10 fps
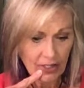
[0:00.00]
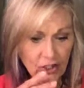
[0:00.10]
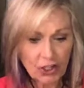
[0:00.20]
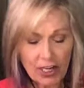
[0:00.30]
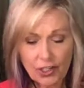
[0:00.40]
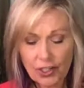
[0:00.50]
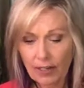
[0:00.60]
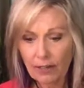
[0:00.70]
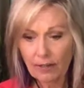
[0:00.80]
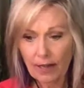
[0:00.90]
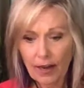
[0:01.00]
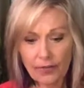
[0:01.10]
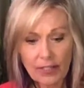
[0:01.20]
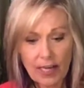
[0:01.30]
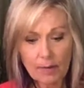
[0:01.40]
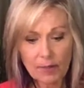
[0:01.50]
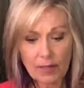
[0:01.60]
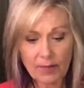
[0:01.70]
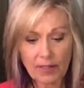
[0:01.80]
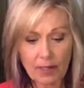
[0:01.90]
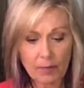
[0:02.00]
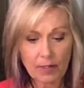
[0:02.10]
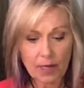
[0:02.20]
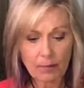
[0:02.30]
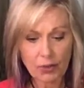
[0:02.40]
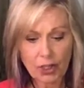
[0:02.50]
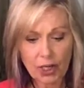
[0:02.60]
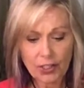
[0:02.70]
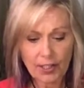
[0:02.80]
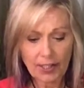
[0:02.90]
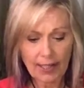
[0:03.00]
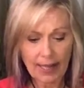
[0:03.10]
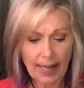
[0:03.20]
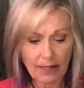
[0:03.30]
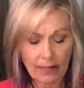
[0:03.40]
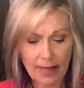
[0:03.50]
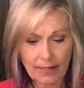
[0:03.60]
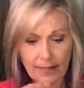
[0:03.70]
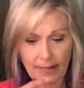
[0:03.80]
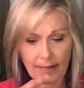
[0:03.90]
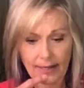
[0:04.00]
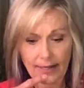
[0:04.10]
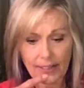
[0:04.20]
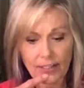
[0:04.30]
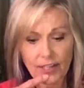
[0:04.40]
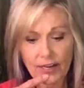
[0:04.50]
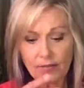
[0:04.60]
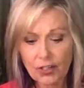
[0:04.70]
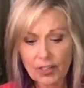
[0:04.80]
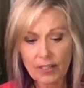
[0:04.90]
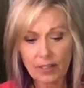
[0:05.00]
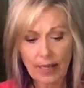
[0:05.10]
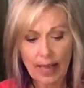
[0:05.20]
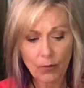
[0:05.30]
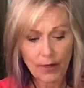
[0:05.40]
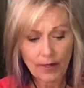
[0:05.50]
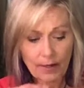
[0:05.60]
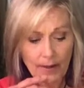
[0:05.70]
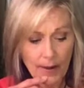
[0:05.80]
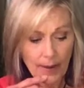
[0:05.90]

Judging. Every time something comes up, judging it and analyzing it. Instead of just allowing.